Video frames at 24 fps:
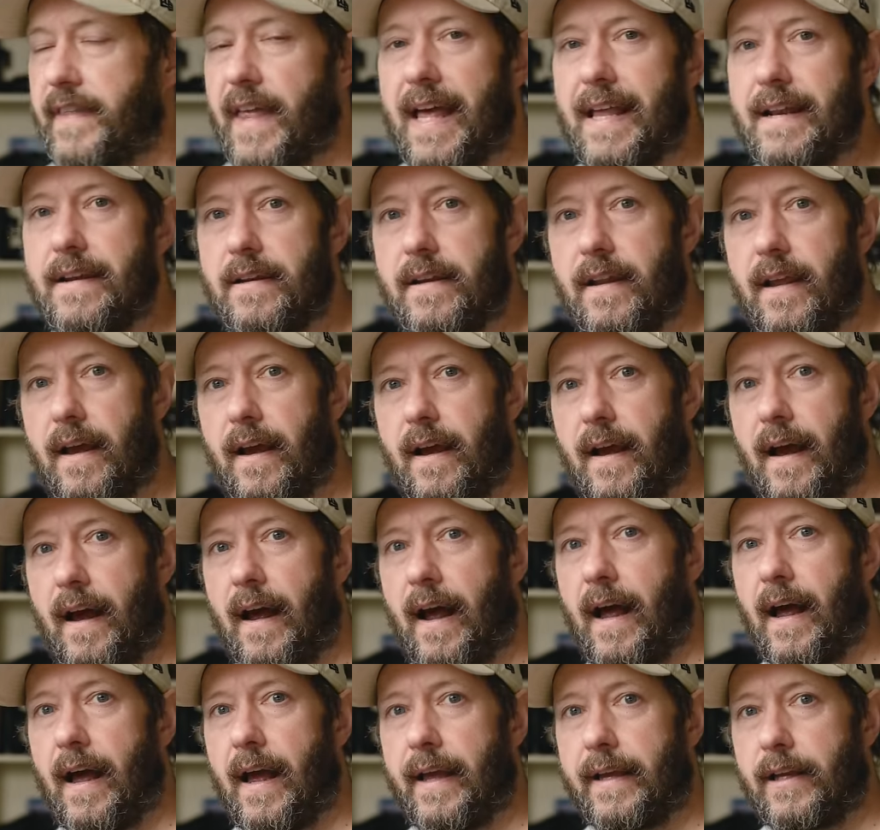then
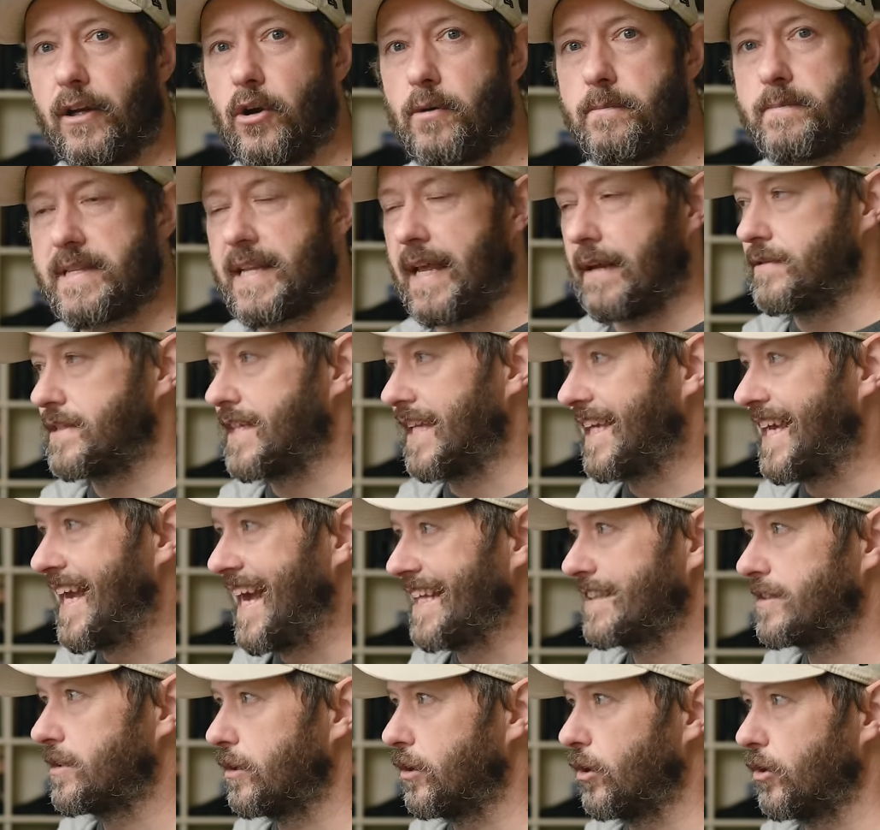it comes down to
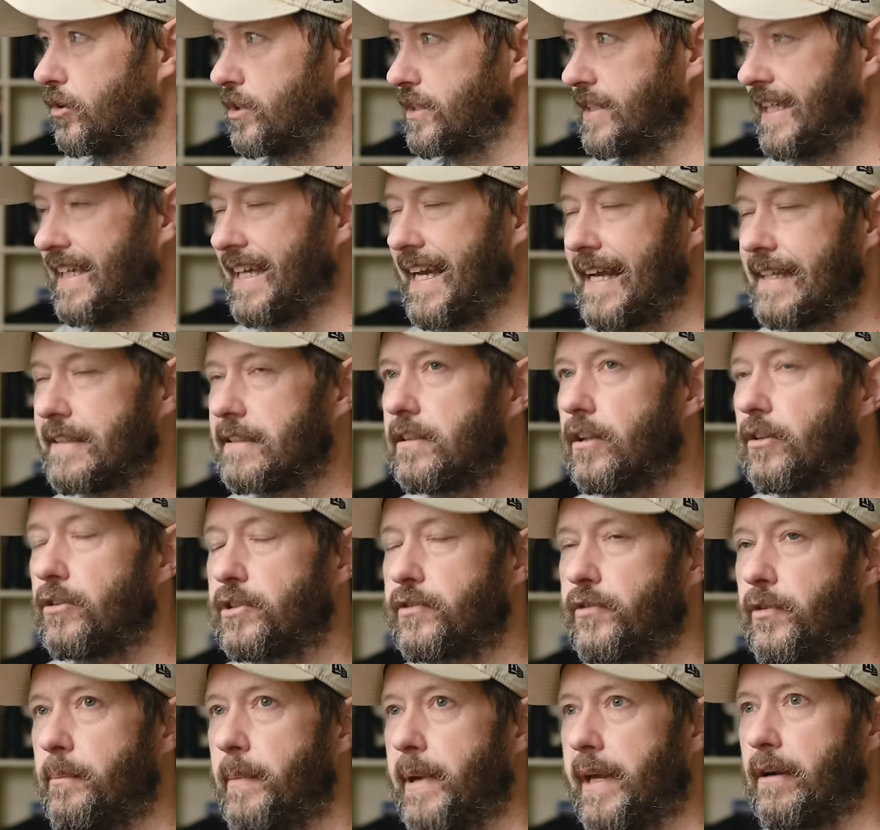catalogs and
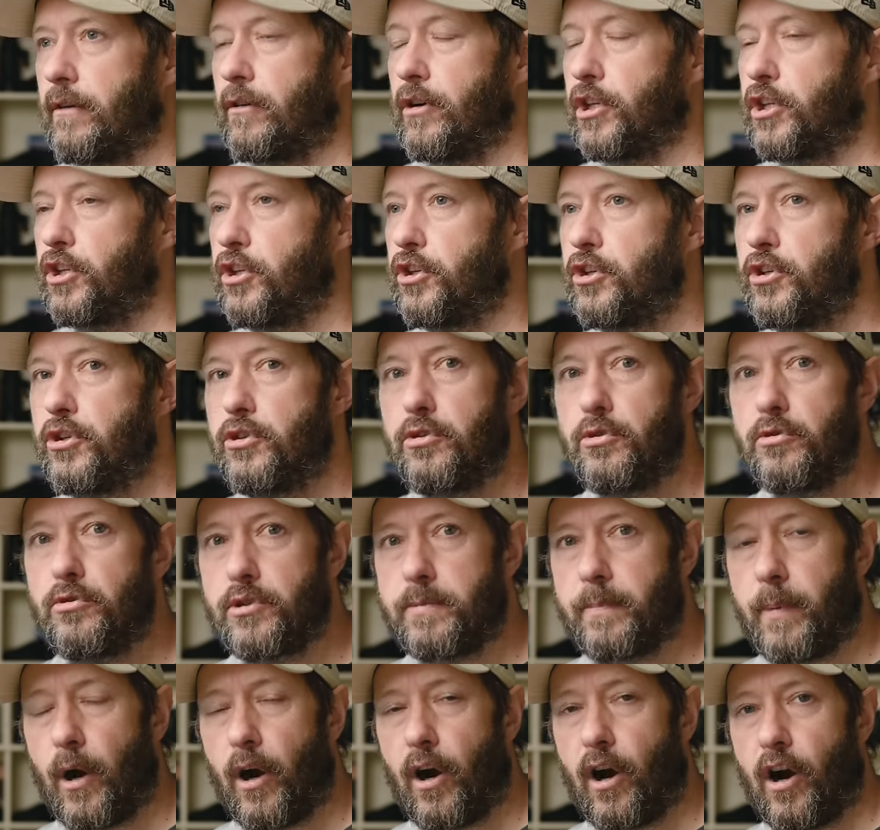catalogs for me are a
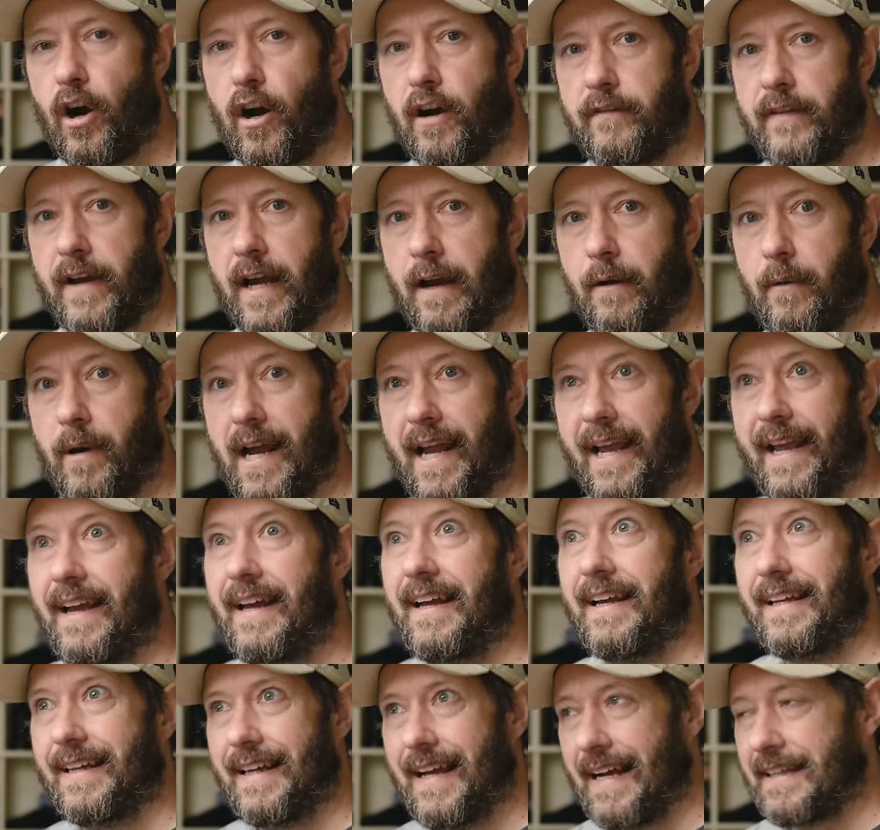huge part of how I
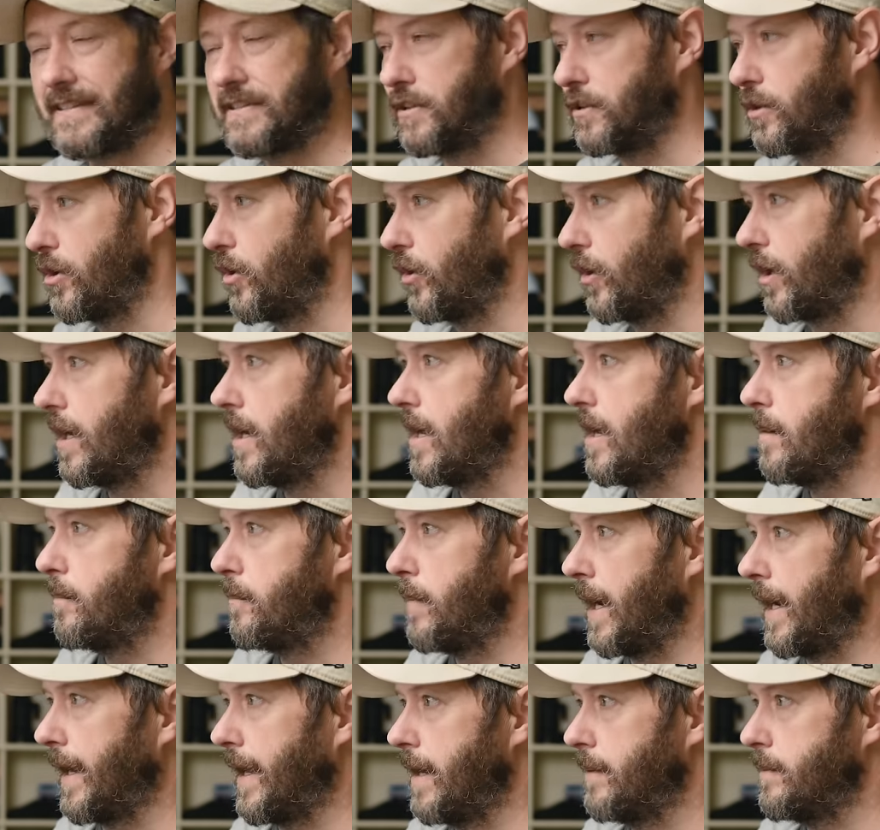catalog
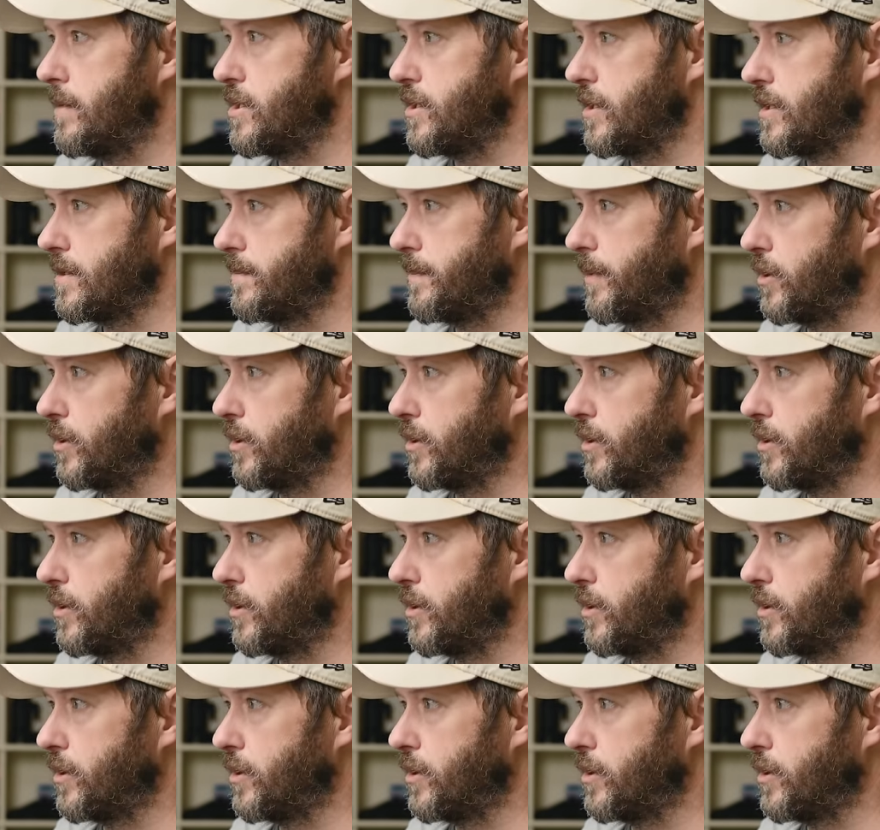my images